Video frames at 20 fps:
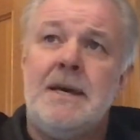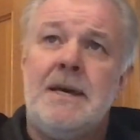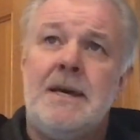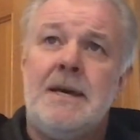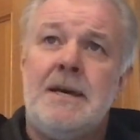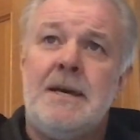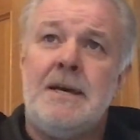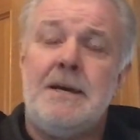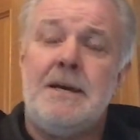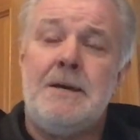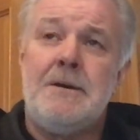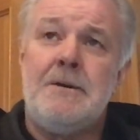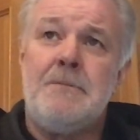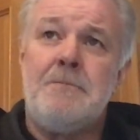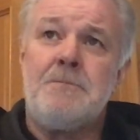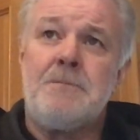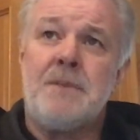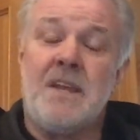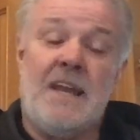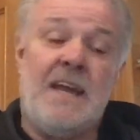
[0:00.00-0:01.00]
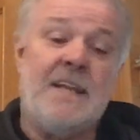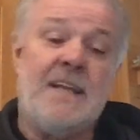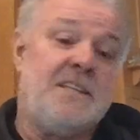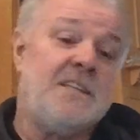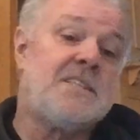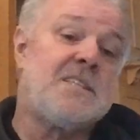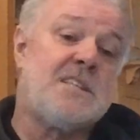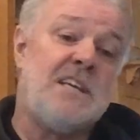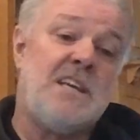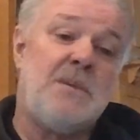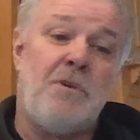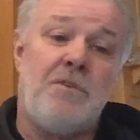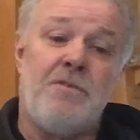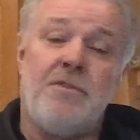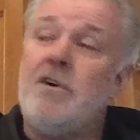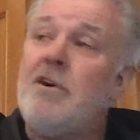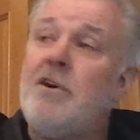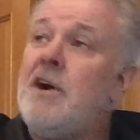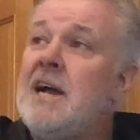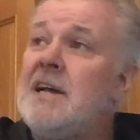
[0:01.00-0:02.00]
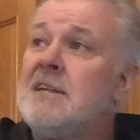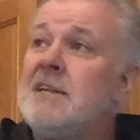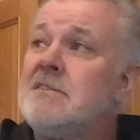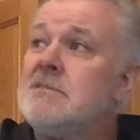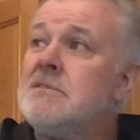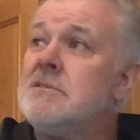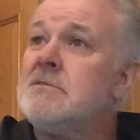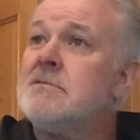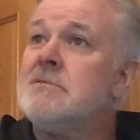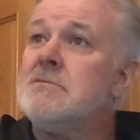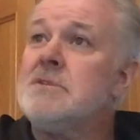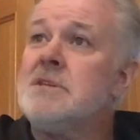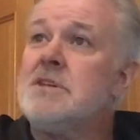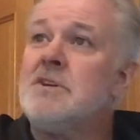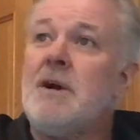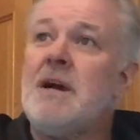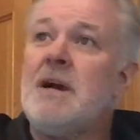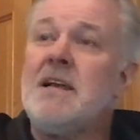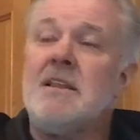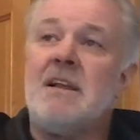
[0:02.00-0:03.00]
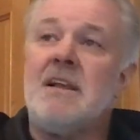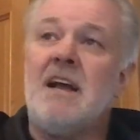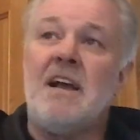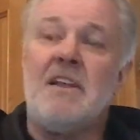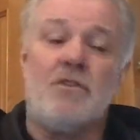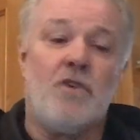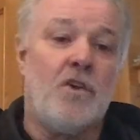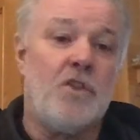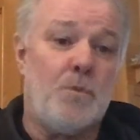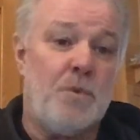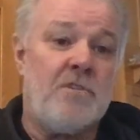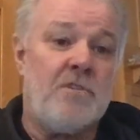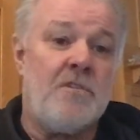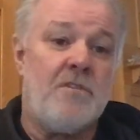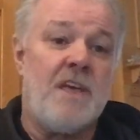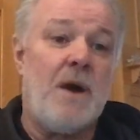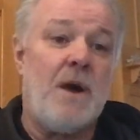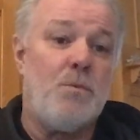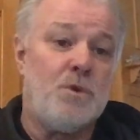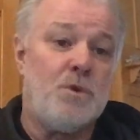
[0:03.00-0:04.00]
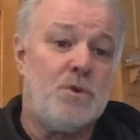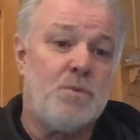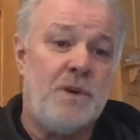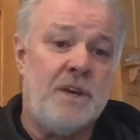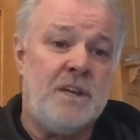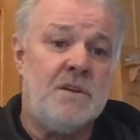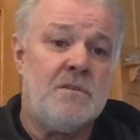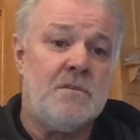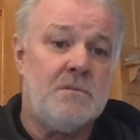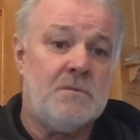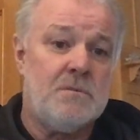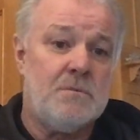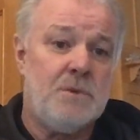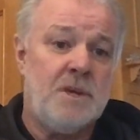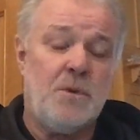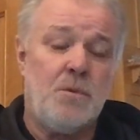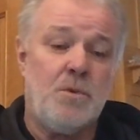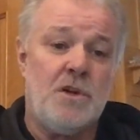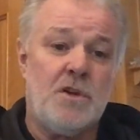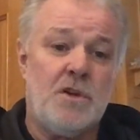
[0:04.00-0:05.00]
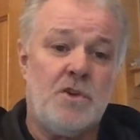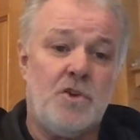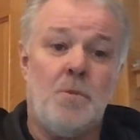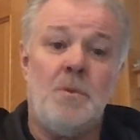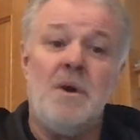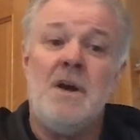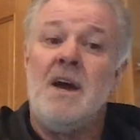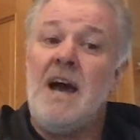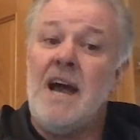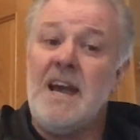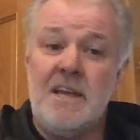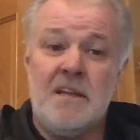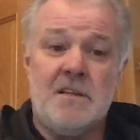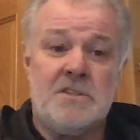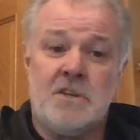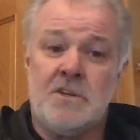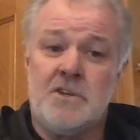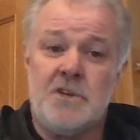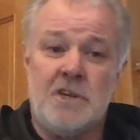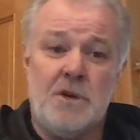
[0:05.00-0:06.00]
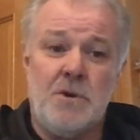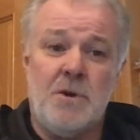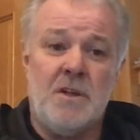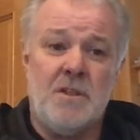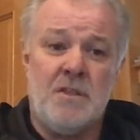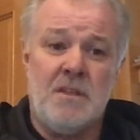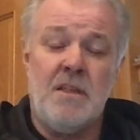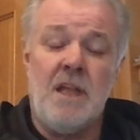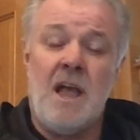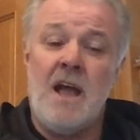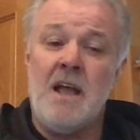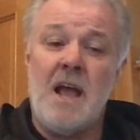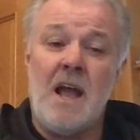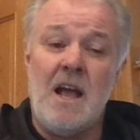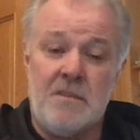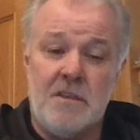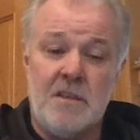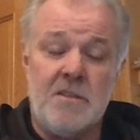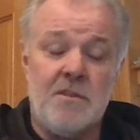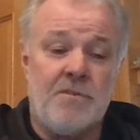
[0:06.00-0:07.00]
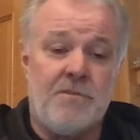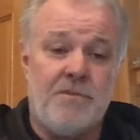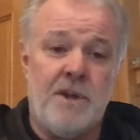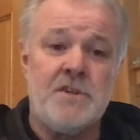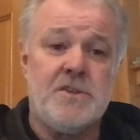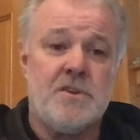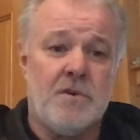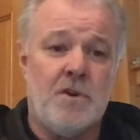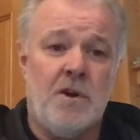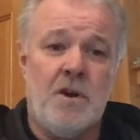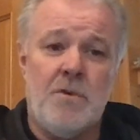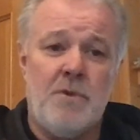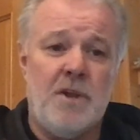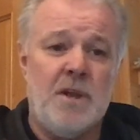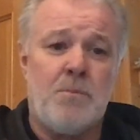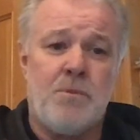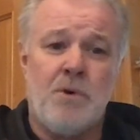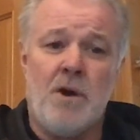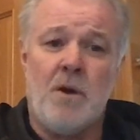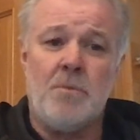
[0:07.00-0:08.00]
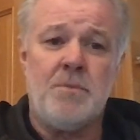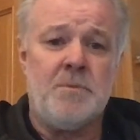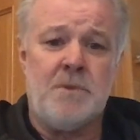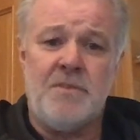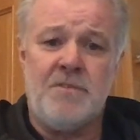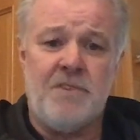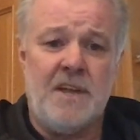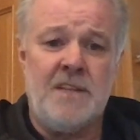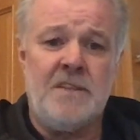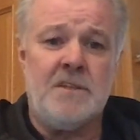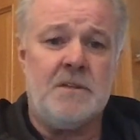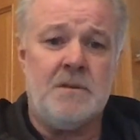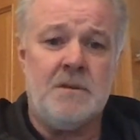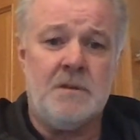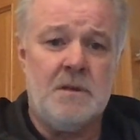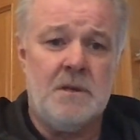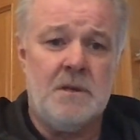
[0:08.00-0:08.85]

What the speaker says: And I did say beforehand, I thought the winner of that would win the World Cup. I ain't so sure. I think the French have got a real problem defending.